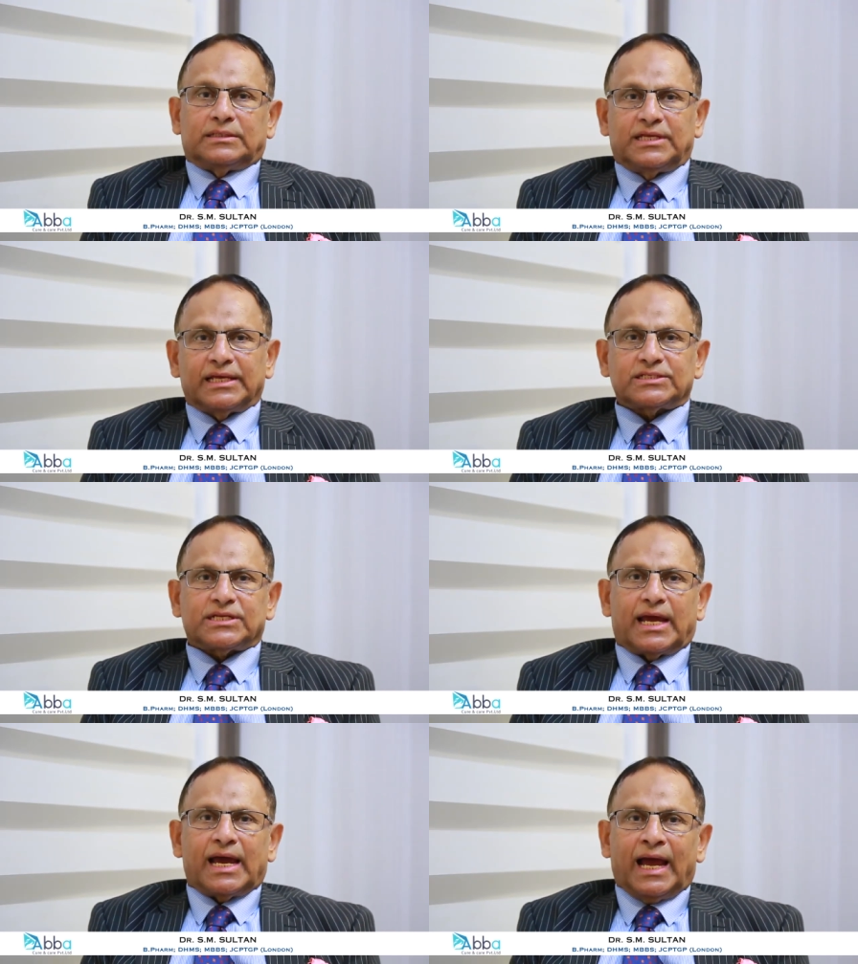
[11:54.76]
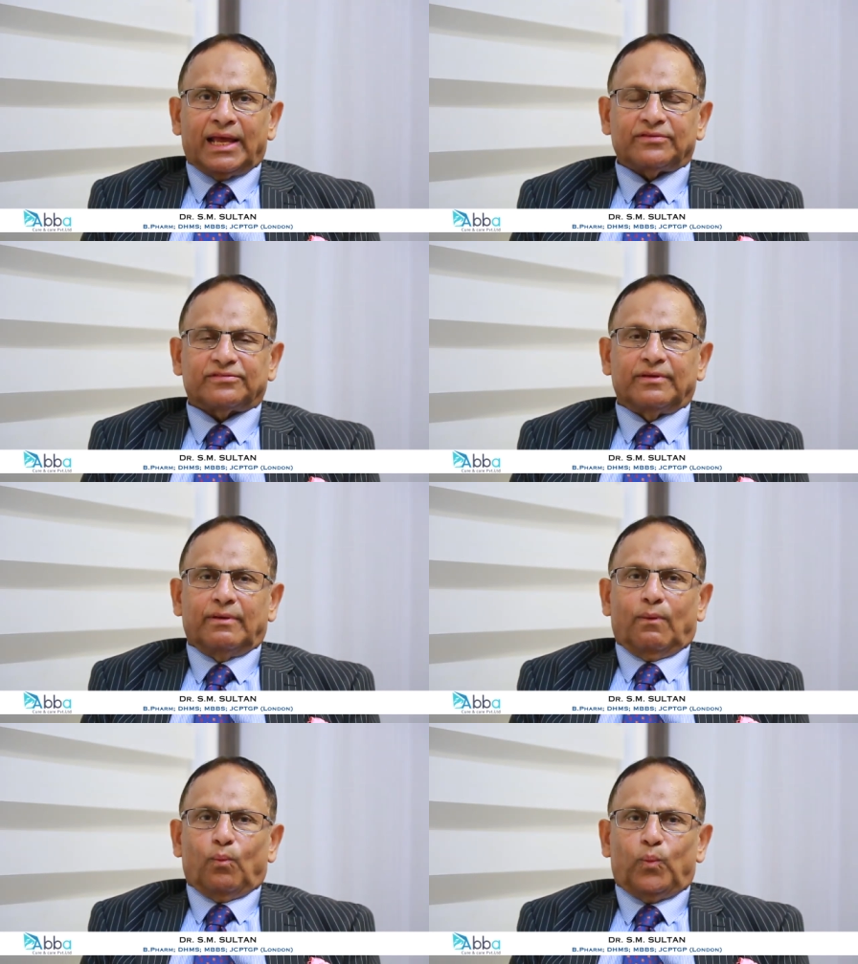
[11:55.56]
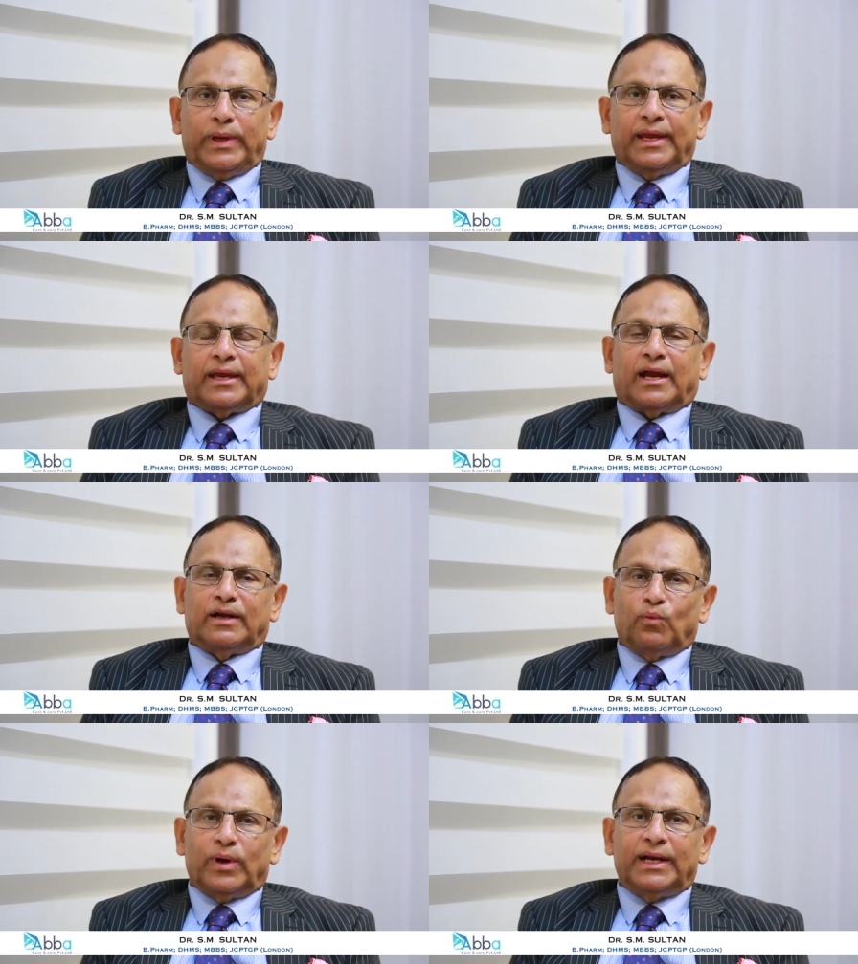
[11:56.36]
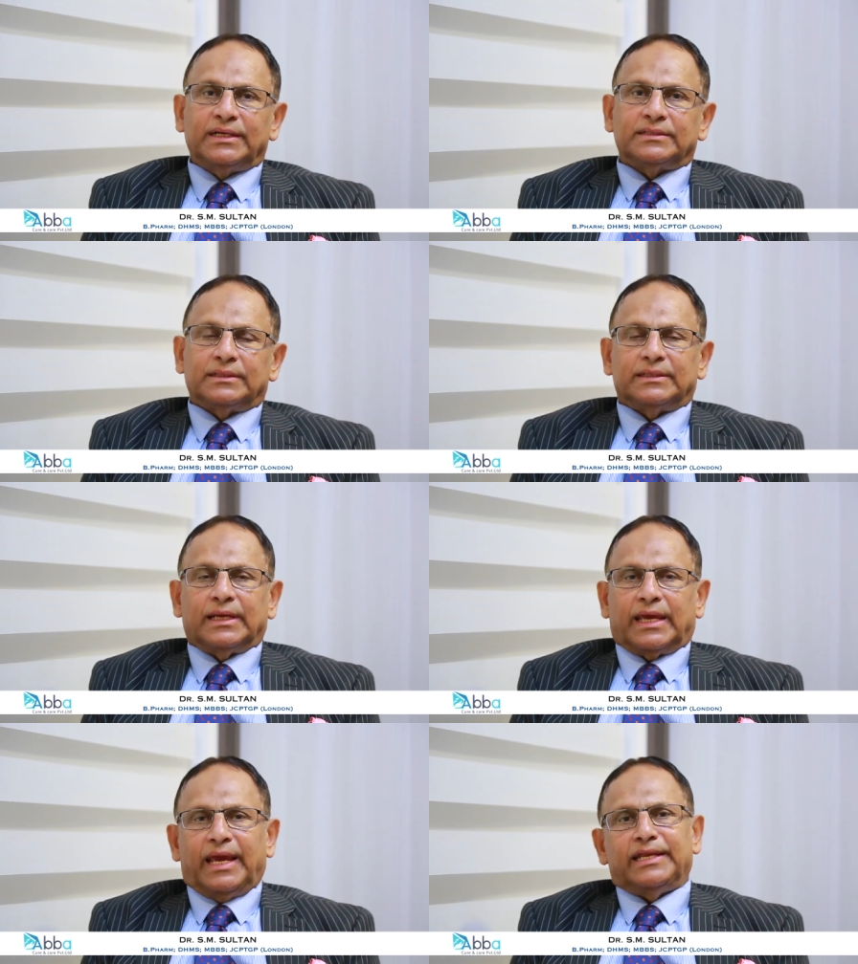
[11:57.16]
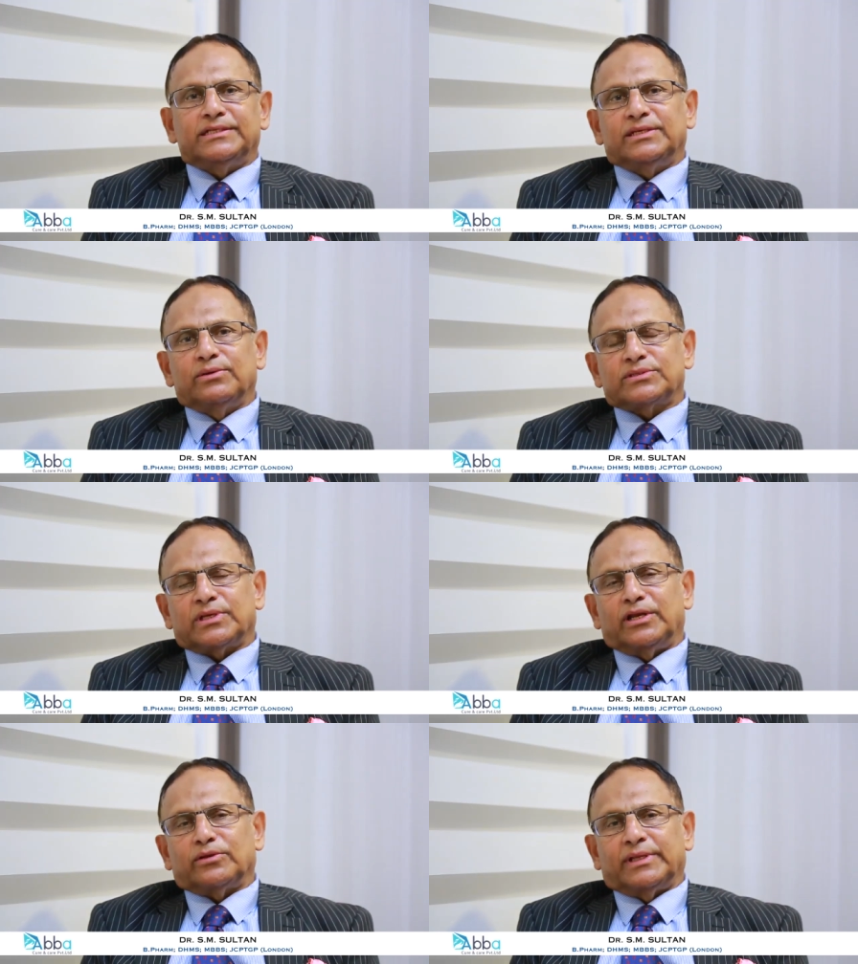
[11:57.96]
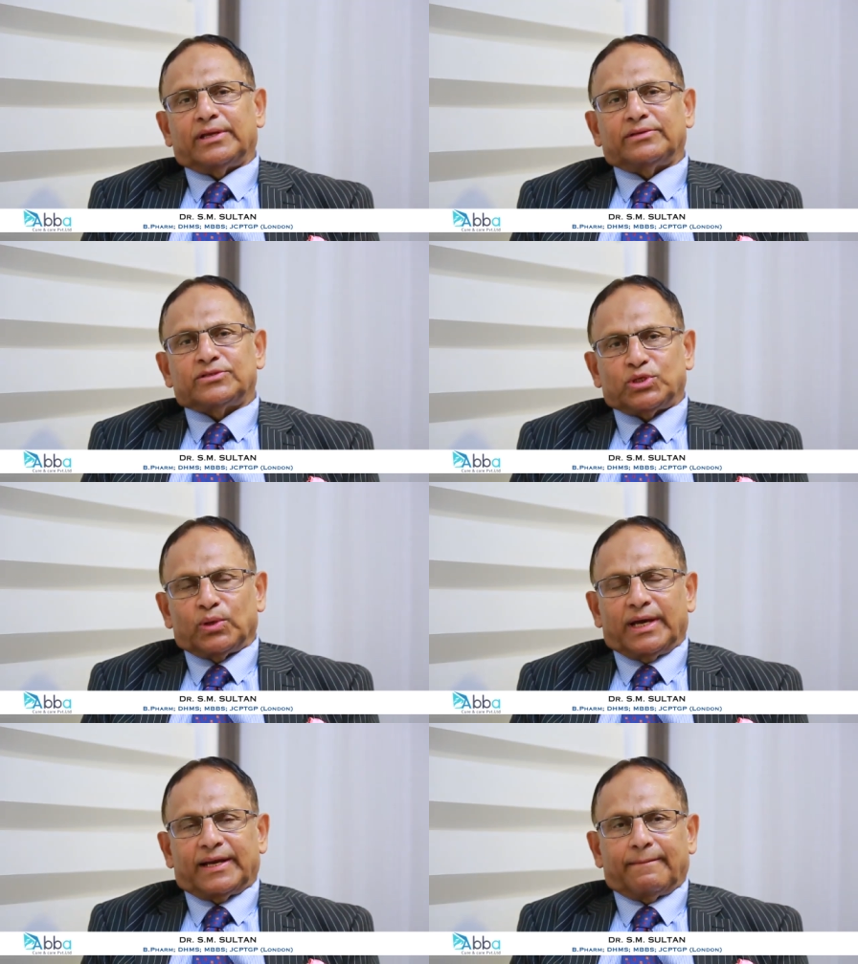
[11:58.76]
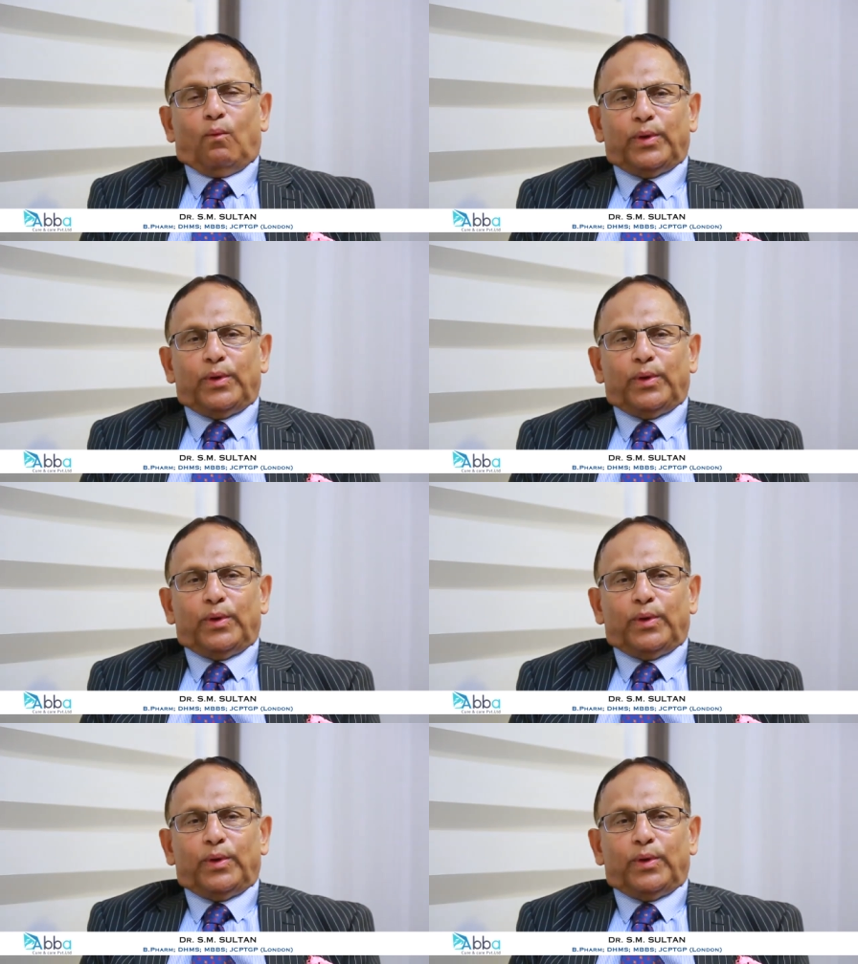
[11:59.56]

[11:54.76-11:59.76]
Just as we convert the cane juice into the sugar,